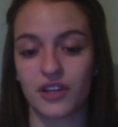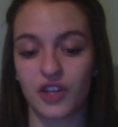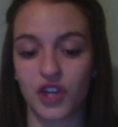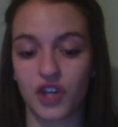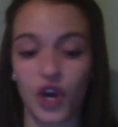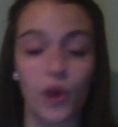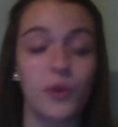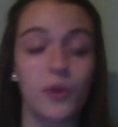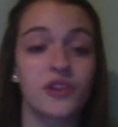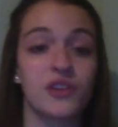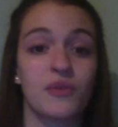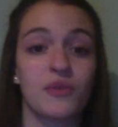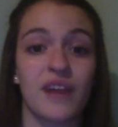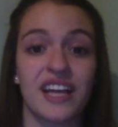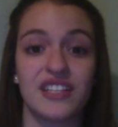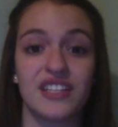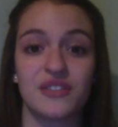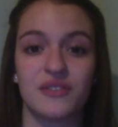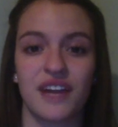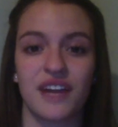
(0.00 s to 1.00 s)
go in the
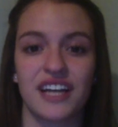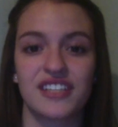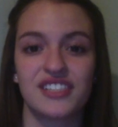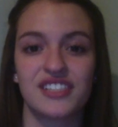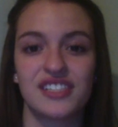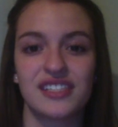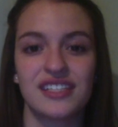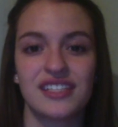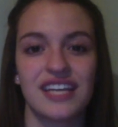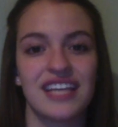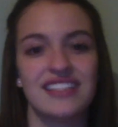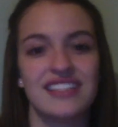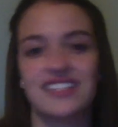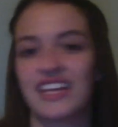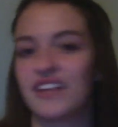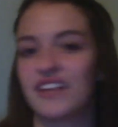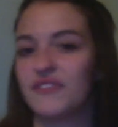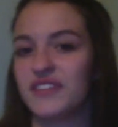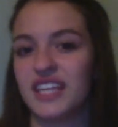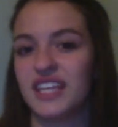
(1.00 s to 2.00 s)
right direction
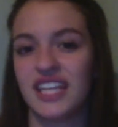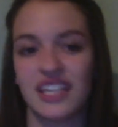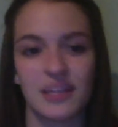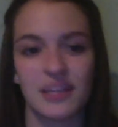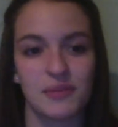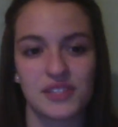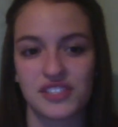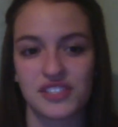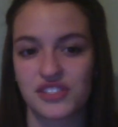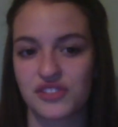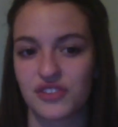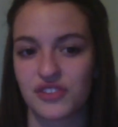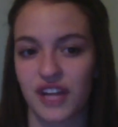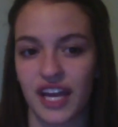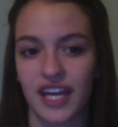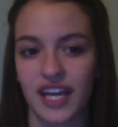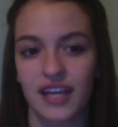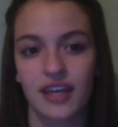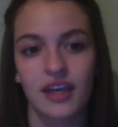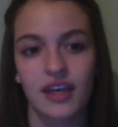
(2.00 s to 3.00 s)
instead of leading them
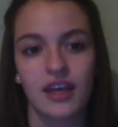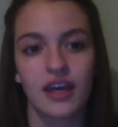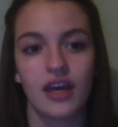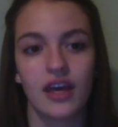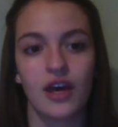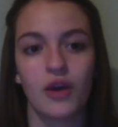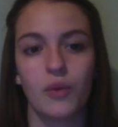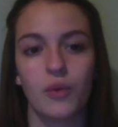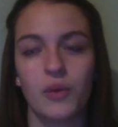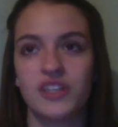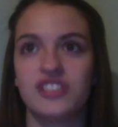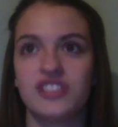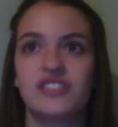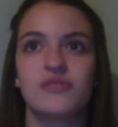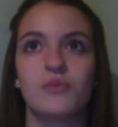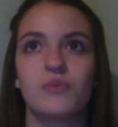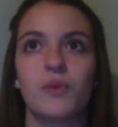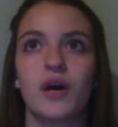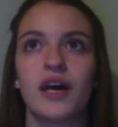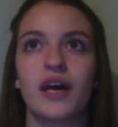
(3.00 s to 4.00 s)
astray, which
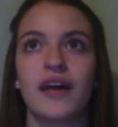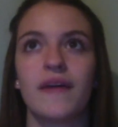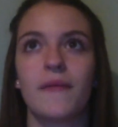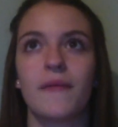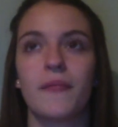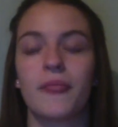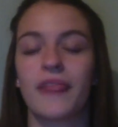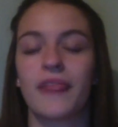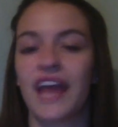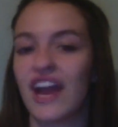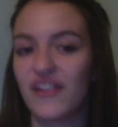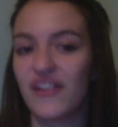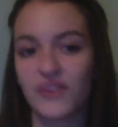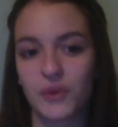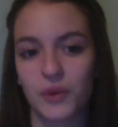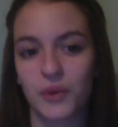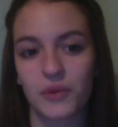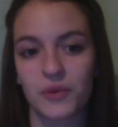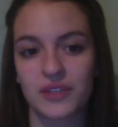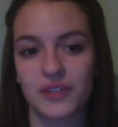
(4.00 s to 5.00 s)
is what
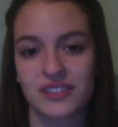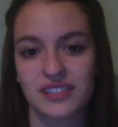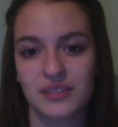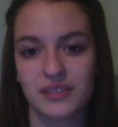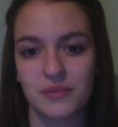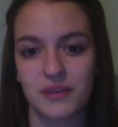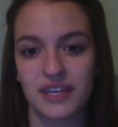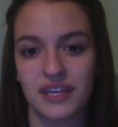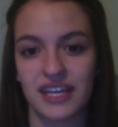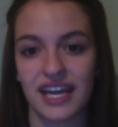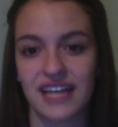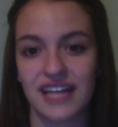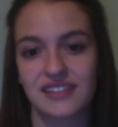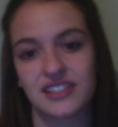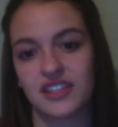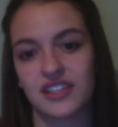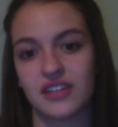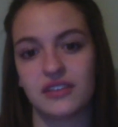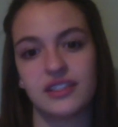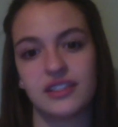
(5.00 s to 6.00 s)
everyone wants to be as
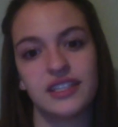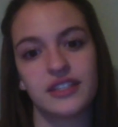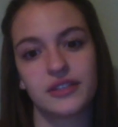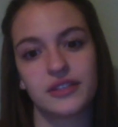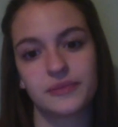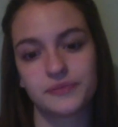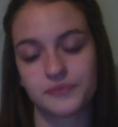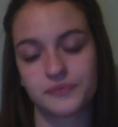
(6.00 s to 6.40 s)
a good leader.